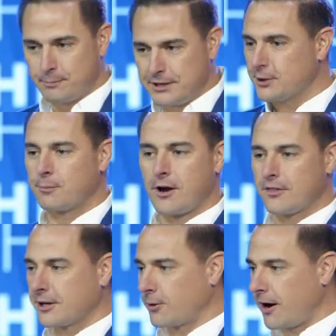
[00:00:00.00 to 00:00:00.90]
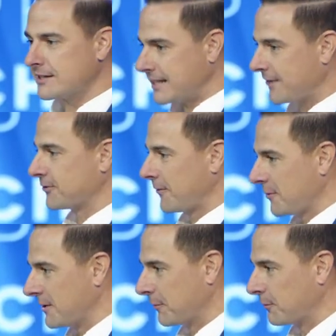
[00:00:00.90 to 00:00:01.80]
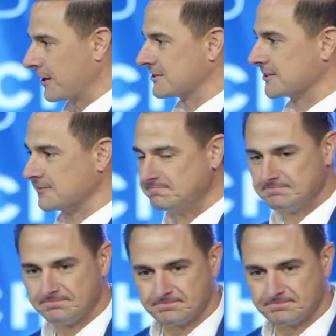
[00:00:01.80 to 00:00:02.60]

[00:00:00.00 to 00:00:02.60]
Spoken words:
You'll be your brother in Christ after I'm the mayor president.